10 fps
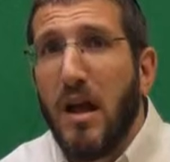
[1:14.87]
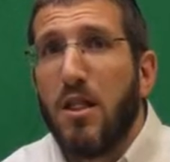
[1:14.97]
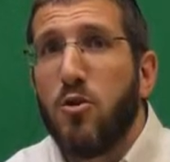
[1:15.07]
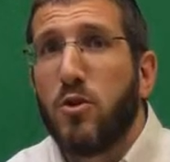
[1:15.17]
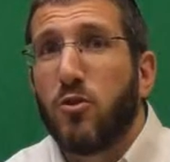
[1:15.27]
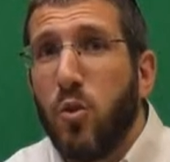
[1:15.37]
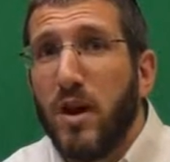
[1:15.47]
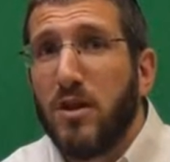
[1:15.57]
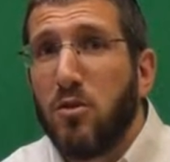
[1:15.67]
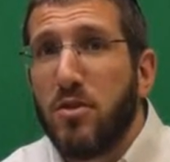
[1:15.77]
There were
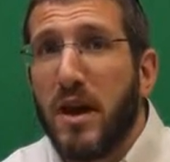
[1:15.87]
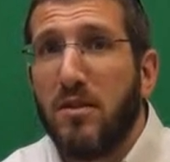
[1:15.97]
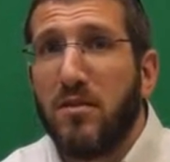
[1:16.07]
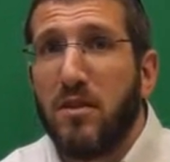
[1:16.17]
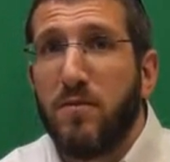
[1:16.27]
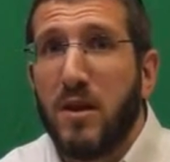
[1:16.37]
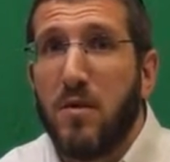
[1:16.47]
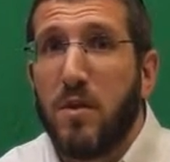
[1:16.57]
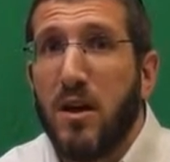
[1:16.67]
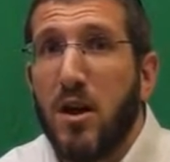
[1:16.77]
22,000
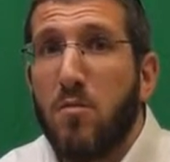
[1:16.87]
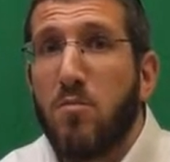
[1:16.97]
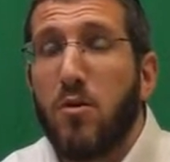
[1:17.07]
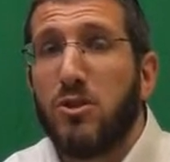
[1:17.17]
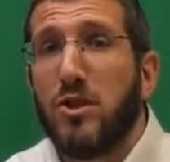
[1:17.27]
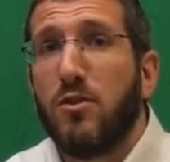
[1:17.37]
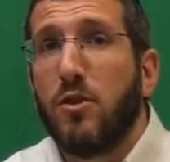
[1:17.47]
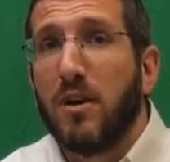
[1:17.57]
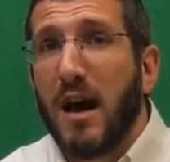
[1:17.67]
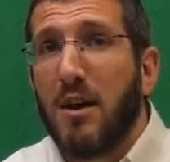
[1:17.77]
Levium. Moshe
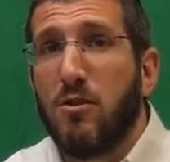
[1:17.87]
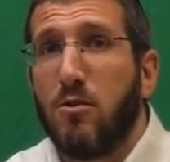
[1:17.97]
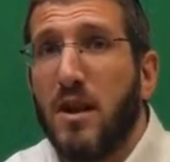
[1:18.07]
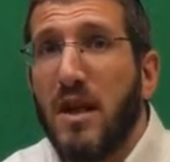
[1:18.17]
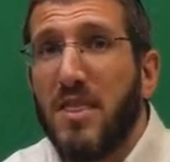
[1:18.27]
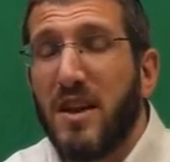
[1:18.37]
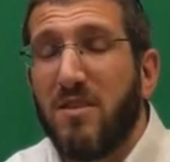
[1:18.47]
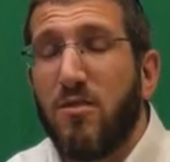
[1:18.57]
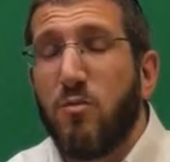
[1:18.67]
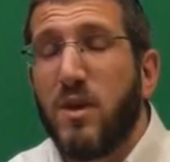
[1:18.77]
told Aaron that
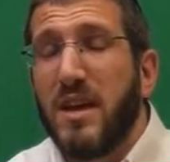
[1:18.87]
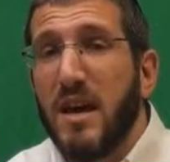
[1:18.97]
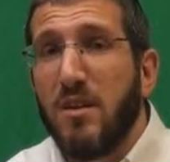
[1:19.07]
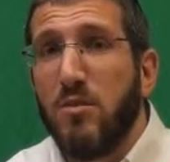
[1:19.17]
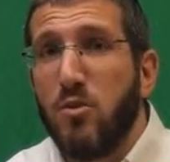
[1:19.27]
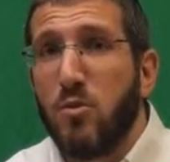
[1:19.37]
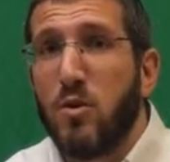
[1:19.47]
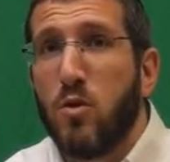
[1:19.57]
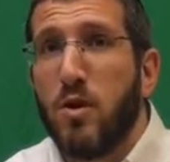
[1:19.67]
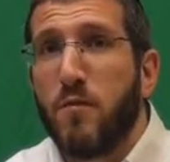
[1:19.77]
what he had to do in
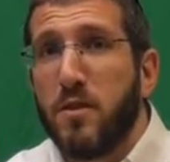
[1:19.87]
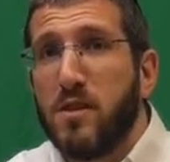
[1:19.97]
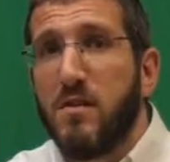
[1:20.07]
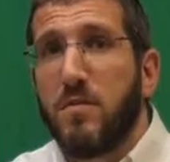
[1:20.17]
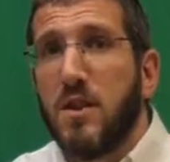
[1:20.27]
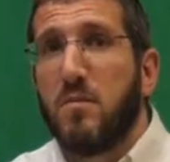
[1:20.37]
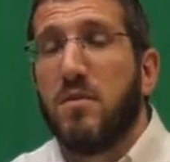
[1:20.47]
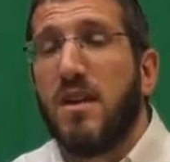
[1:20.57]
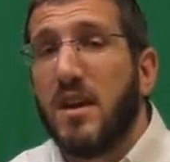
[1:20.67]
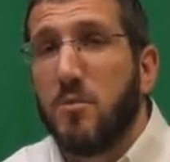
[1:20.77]
order for the Levium to
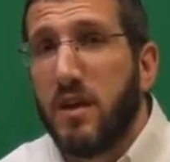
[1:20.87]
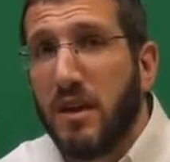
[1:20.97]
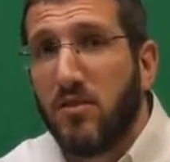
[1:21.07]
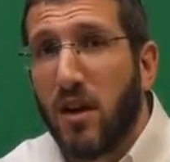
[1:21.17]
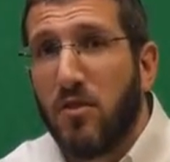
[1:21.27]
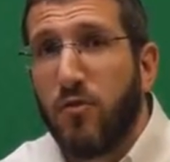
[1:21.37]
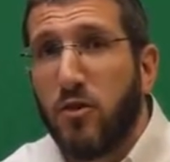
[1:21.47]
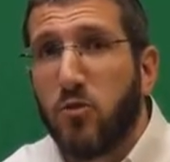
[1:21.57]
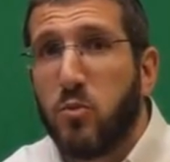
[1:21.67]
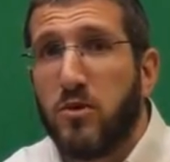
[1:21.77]
take the place of the
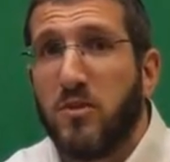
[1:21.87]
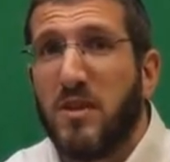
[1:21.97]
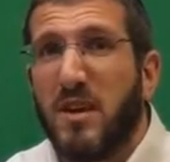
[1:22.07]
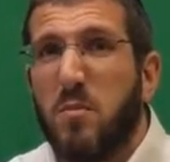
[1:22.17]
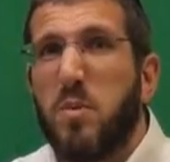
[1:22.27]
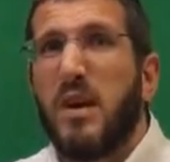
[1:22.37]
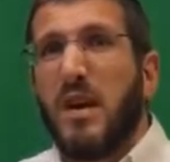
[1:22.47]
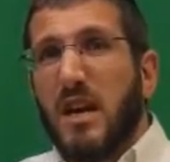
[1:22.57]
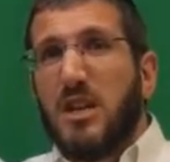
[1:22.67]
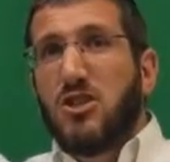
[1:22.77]
firstborns is he had to pick
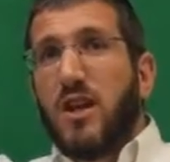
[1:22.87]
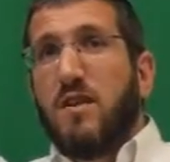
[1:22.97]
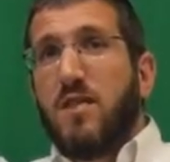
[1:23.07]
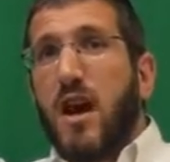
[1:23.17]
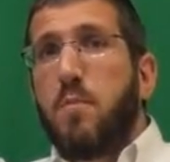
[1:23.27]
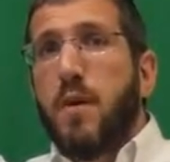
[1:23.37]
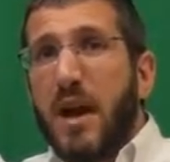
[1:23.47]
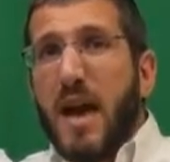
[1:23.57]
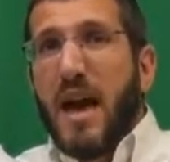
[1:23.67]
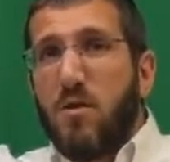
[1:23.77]
each Levi up
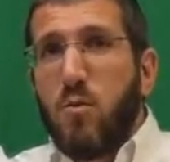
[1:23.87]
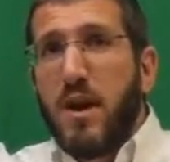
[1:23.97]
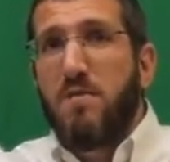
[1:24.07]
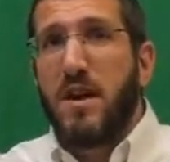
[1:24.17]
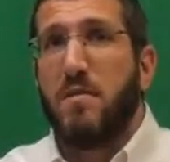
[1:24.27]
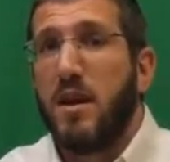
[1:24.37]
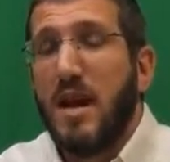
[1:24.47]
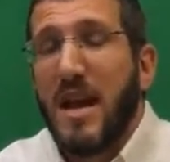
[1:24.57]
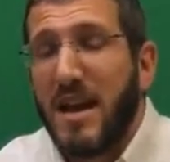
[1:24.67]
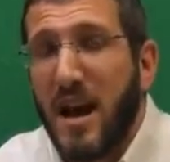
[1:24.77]
and wave them.
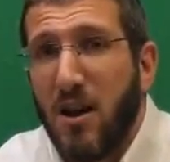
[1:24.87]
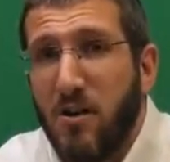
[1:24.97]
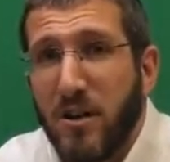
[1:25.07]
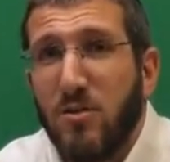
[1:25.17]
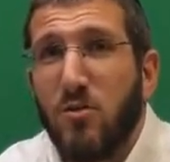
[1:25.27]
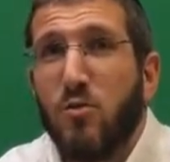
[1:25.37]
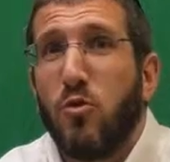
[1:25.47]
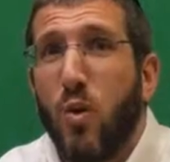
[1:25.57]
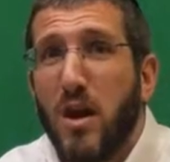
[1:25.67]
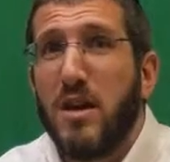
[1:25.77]
And Aaron had to do
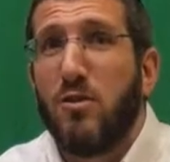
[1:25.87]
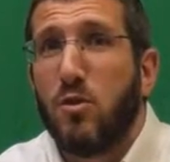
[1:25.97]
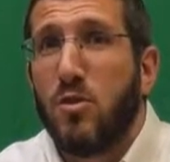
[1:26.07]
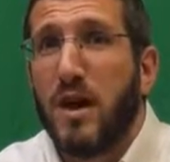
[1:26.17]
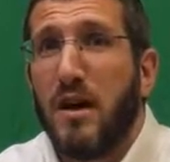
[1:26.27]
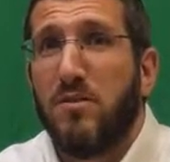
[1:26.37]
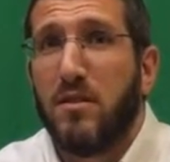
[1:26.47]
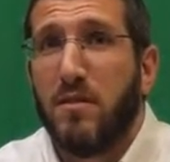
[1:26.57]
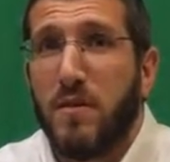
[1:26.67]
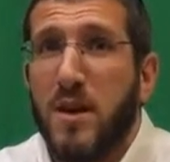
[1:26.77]
22,000
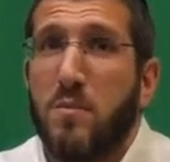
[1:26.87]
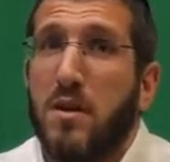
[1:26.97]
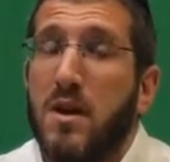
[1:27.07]
Levium.